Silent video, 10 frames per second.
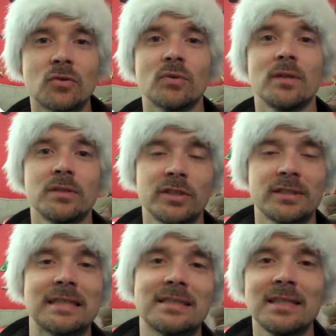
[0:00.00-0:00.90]
or the
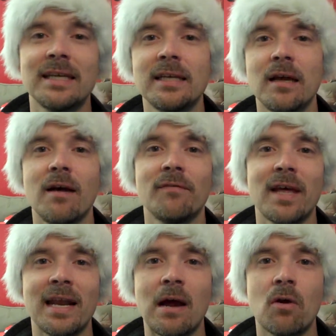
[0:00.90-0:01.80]
logistics lead of
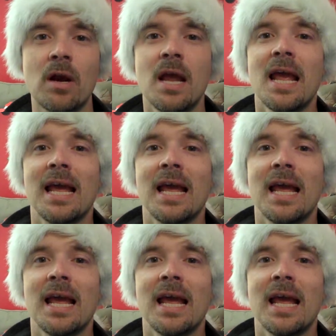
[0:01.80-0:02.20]
that hour